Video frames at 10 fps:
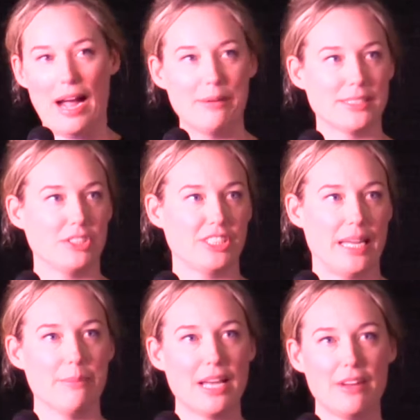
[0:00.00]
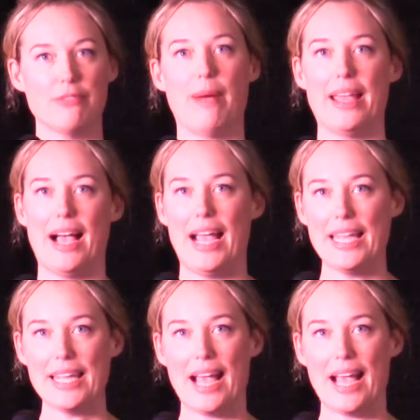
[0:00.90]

I was ashamed of, my height,